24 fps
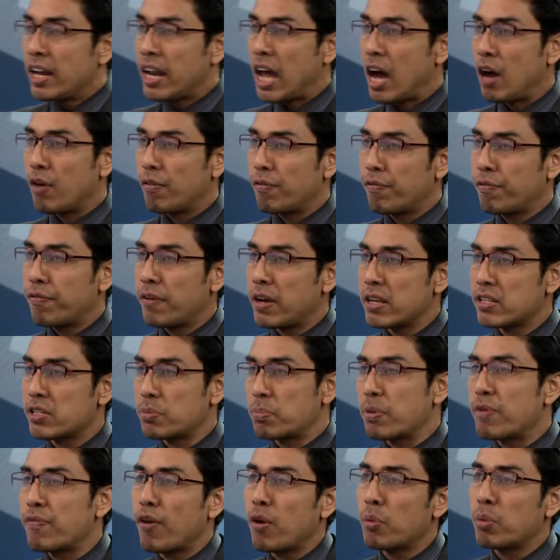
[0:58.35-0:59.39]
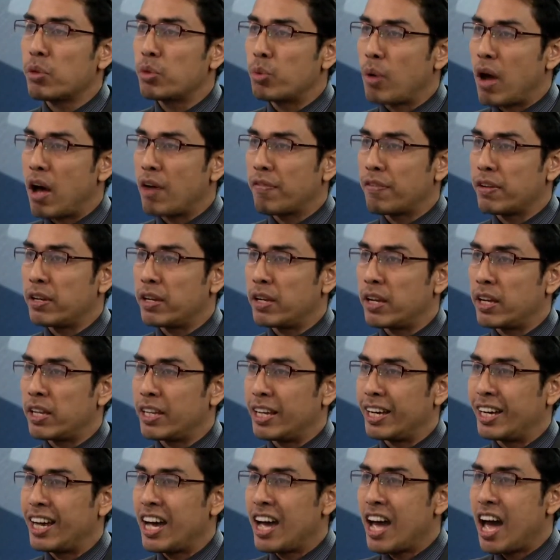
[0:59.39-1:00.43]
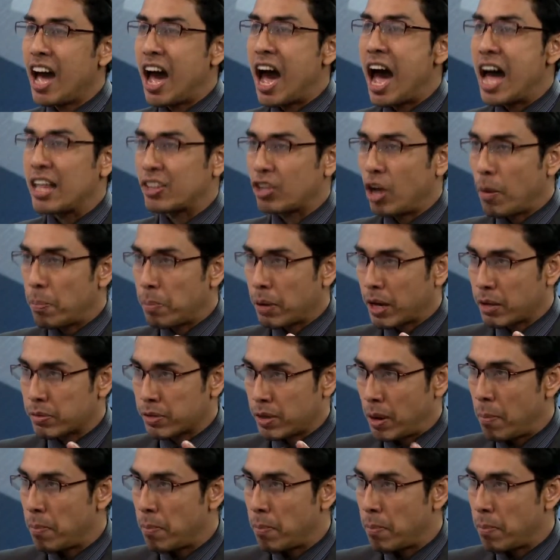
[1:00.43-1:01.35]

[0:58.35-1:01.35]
Now, first, before we delve into the hard topic